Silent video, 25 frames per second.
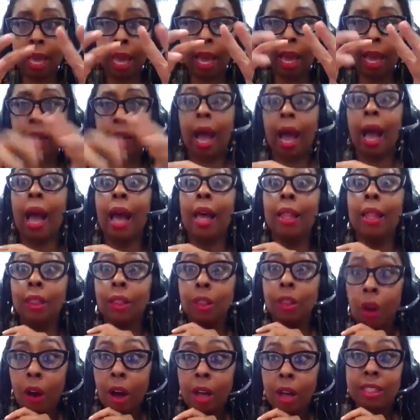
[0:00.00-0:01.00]
that I
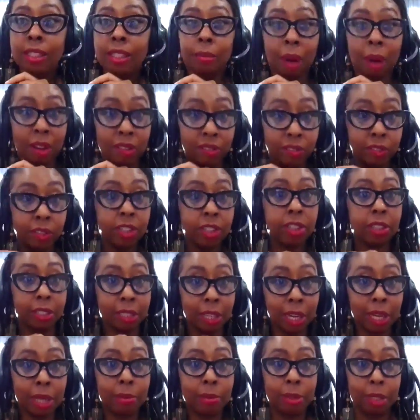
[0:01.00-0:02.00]
lost my full
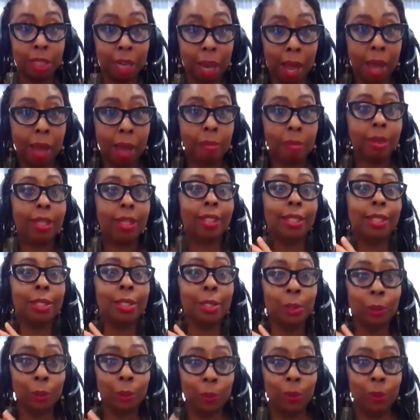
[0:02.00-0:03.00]
time job in a
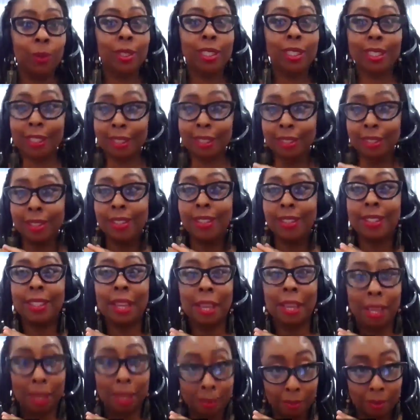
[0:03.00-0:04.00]
two-sentence
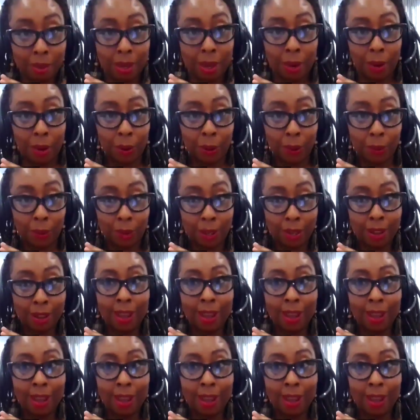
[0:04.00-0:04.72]
email.